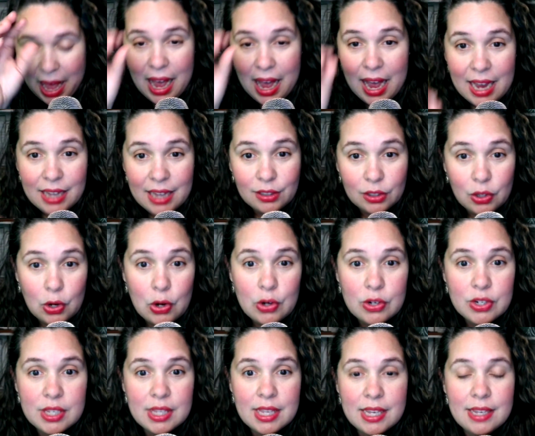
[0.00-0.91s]
I
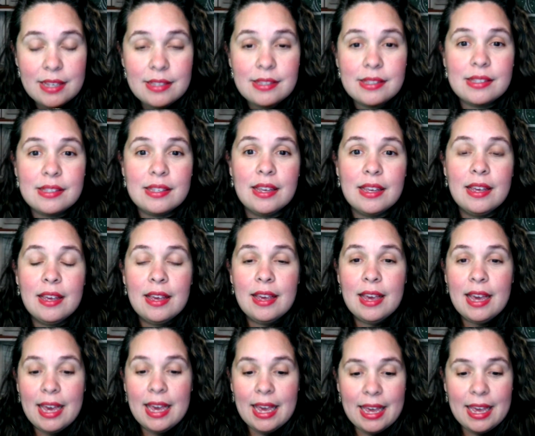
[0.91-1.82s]
learned this
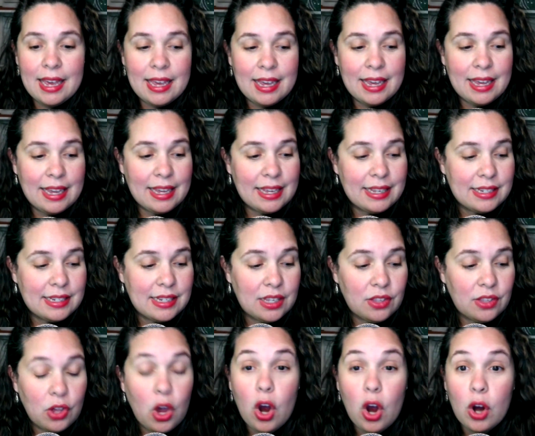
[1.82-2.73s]
and
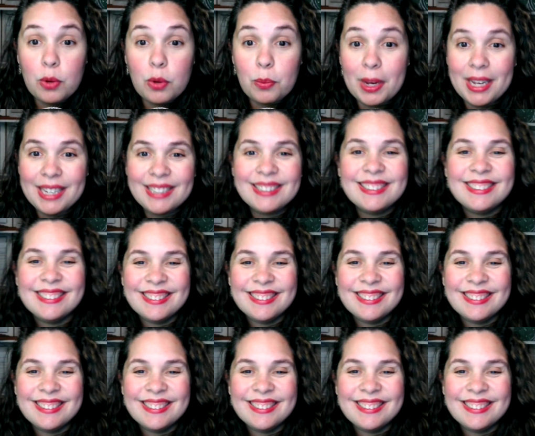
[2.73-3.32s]
the hard way.